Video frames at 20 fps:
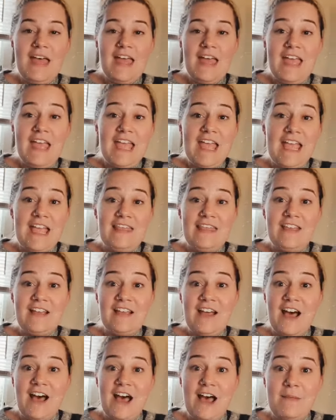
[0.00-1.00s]
in the
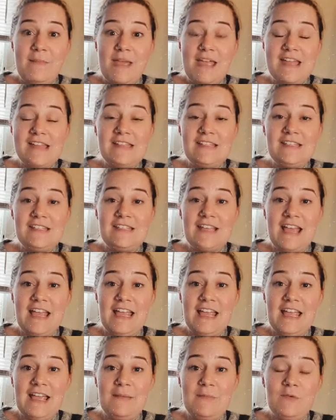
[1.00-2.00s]
comments. I
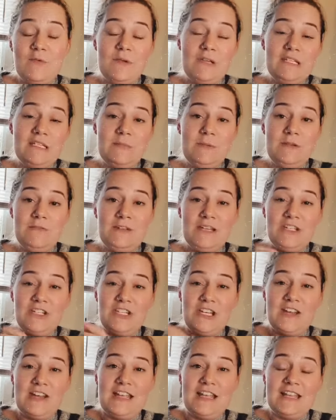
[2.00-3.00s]
am going to be
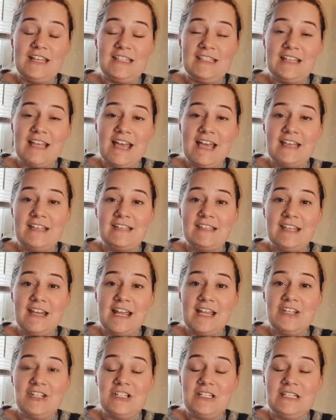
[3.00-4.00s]
resharing this as an
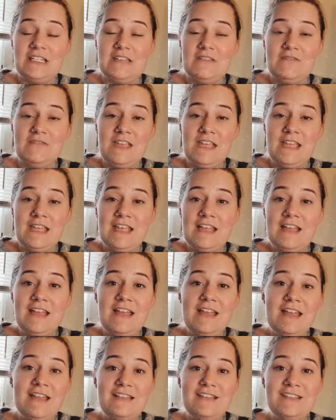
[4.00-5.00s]
IGTV,
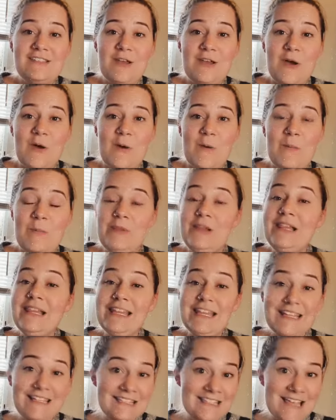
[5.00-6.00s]
so
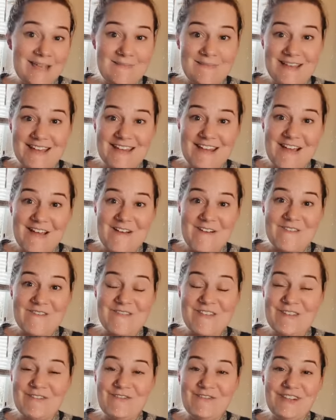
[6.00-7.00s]
please let me know.
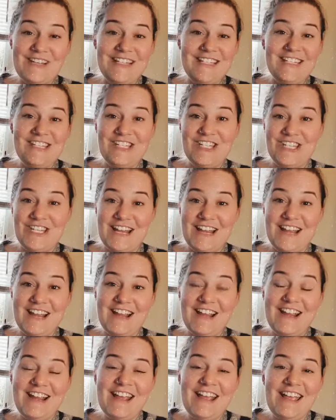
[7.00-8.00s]
Feel free to
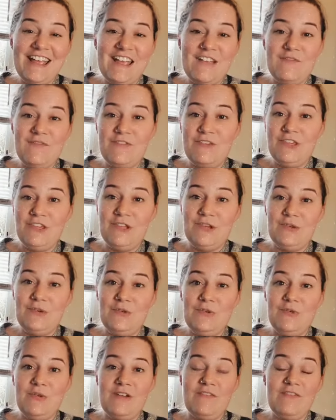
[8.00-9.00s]
share if
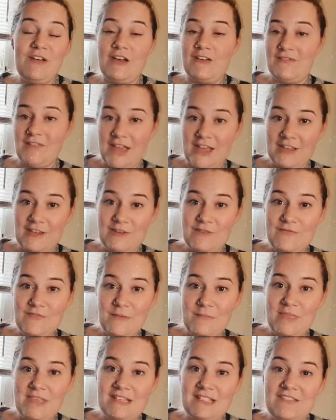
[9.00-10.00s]
you found value
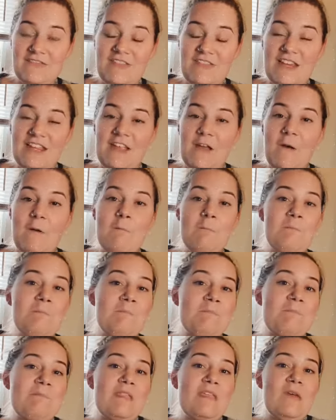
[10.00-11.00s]
from this video.
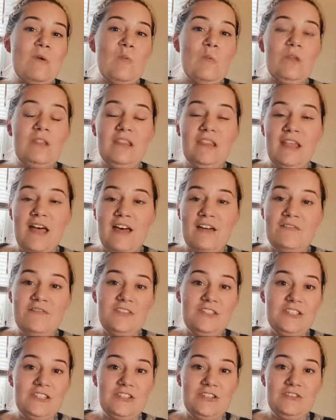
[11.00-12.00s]
Would love
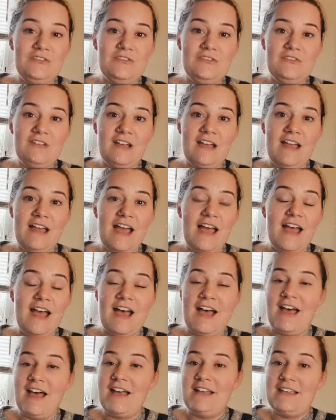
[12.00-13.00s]
to
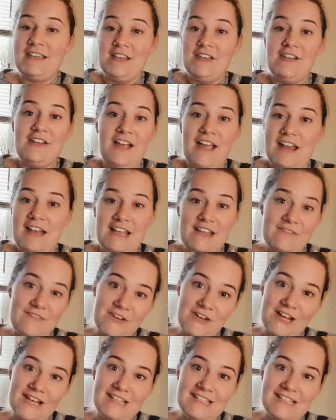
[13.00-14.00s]
hear any of
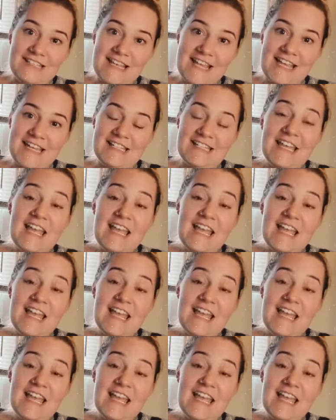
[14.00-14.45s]
your insight.